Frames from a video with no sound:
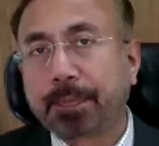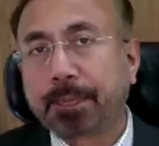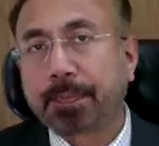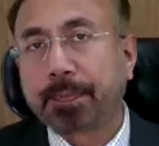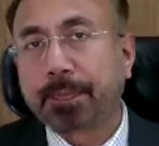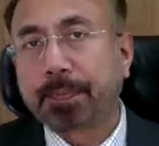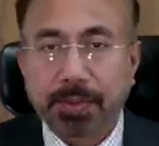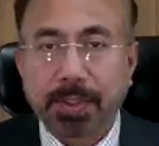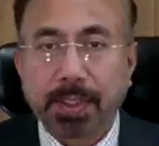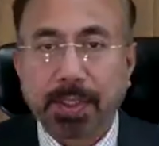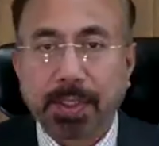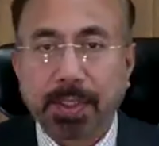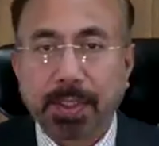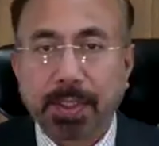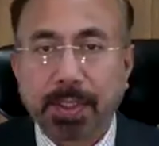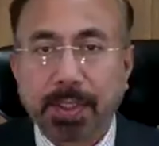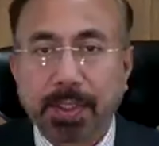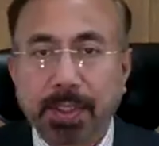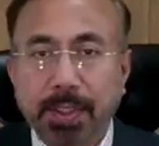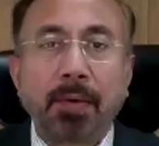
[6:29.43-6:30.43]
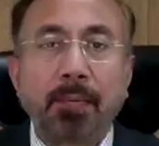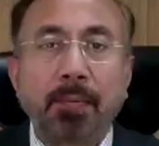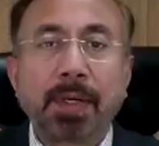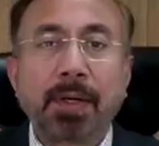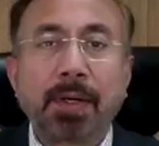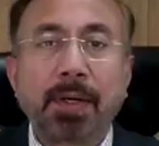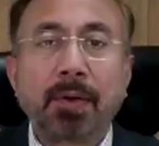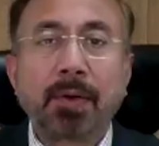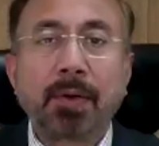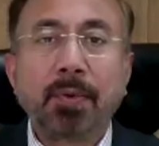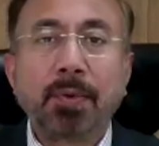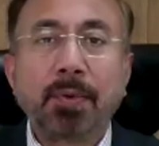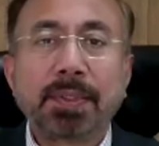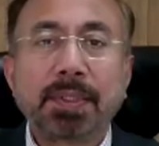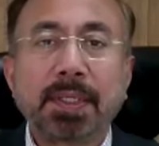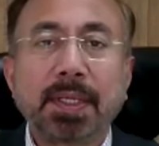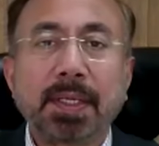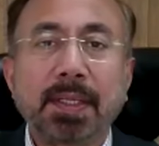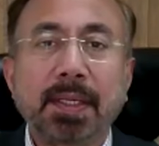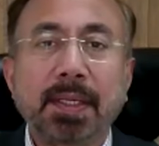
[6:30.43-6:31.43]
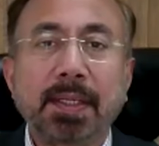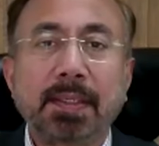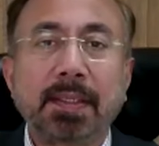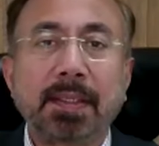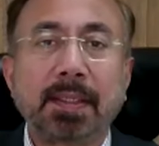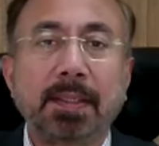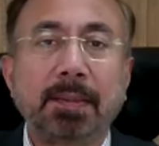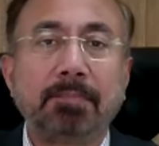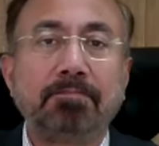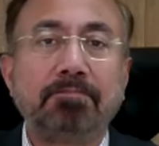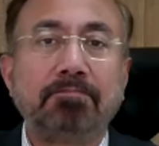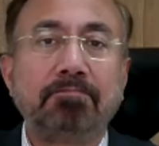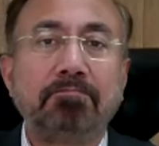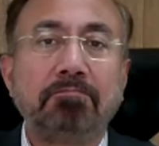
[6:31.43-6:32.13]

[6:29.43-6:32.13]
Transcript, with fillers: Additionally, one can also see that uh,